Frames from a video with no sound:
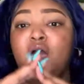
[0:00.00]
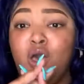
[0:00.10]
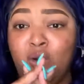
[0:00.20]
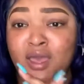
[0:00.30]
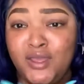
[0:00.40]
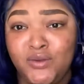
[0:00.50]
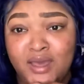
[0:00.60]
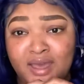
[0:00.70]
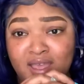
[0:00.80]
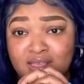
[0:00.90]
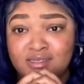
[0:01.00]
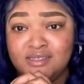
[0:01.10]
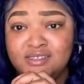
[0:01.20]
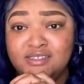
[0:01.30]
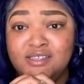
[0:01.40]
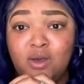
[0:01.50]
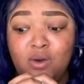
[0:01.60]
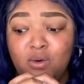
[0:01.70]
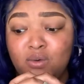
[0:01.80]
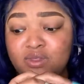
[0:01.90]
Okay, you guys.
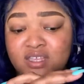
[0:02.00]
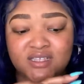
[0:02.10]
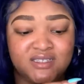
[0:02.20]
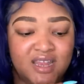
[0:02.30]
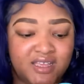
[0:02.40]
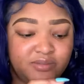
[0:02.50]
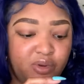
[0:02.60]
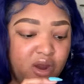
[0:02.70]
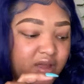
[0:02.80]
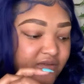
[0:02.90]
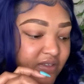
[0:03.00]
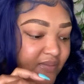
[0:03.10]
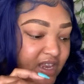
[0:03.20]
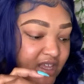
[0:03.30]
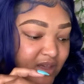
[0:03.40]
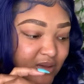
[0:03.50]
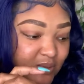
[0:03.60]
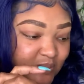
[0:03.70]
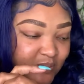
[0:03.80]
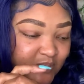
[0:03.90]
So this next part of the video,
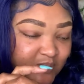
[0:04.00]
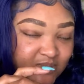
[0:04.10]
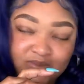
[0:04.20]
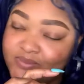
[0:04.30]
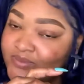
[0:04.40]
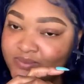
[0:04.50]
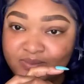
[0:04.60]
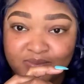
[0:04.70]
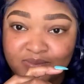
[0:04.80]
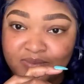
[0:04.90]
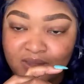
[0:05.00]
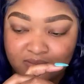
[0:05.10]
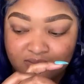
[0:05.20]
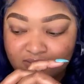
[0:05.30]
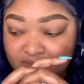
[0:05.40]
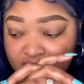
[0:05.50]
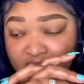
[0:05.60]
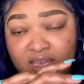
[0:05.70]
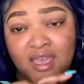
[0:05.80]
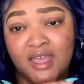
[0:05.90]

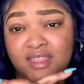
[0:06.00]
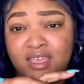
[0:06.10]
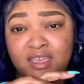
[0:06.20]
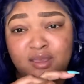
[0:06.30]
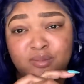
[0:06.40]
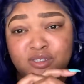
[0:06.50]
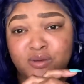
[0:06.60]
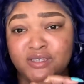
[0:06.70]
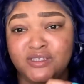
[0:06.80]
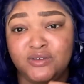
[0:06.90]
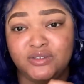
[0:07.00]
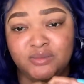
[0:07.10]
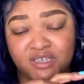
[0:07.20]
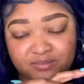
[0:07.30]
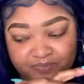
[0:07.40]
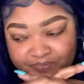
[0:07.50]
I got the hiccups, so excuse me.